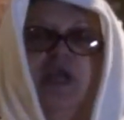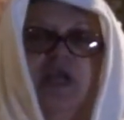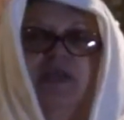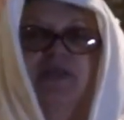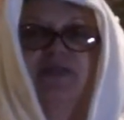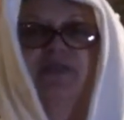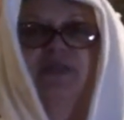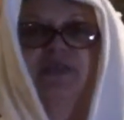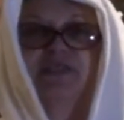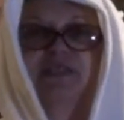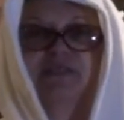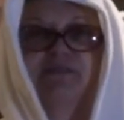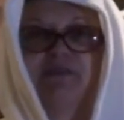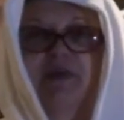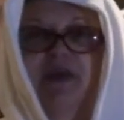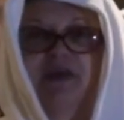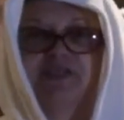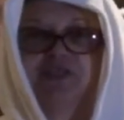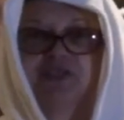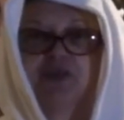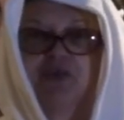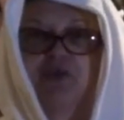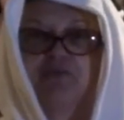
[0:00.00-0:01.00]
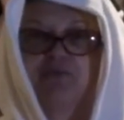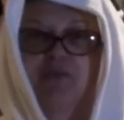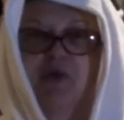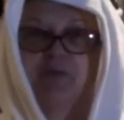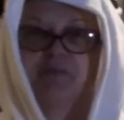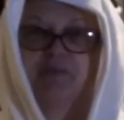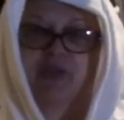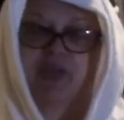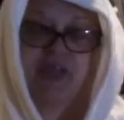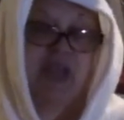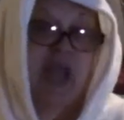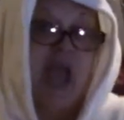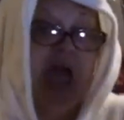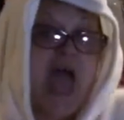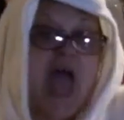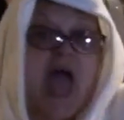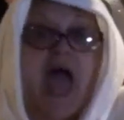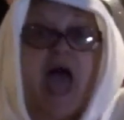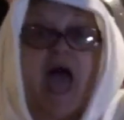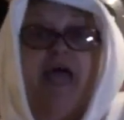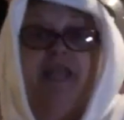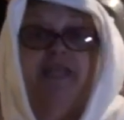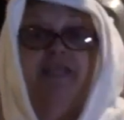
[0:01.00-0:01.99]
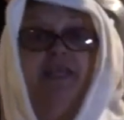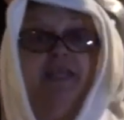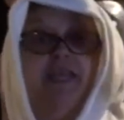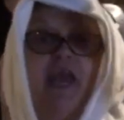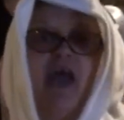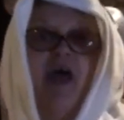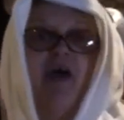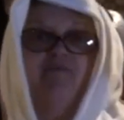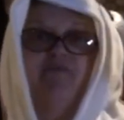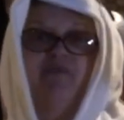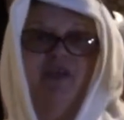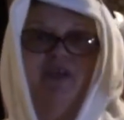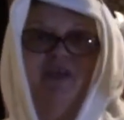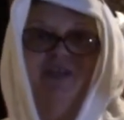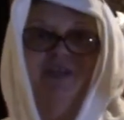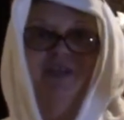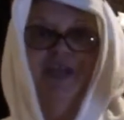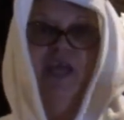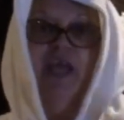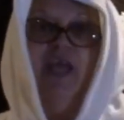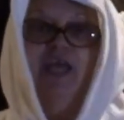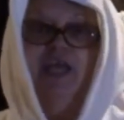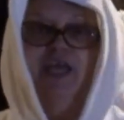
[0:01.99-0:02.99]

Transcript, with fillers: in this magical pumpkin. And Kevin